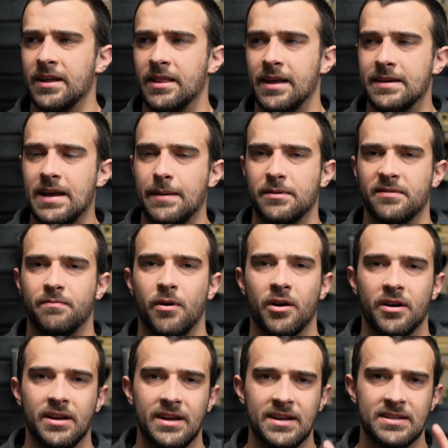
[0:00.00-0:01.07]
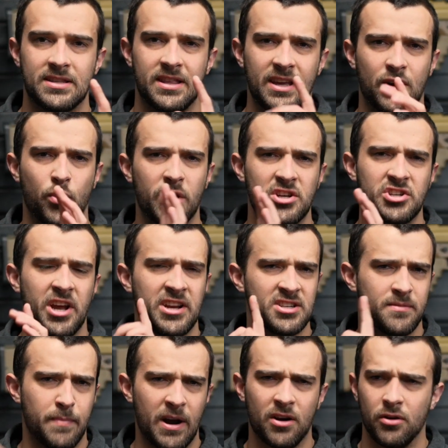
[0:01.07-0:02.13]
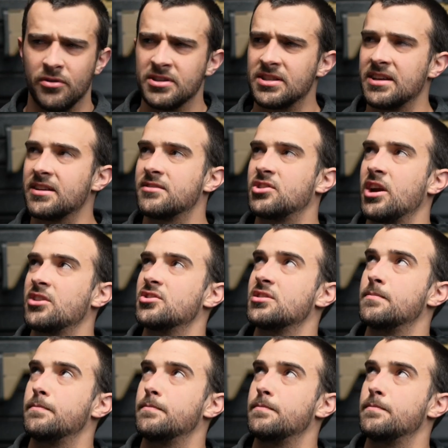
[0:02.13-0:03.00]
the adaptive part is the quick change barrel. This thing changes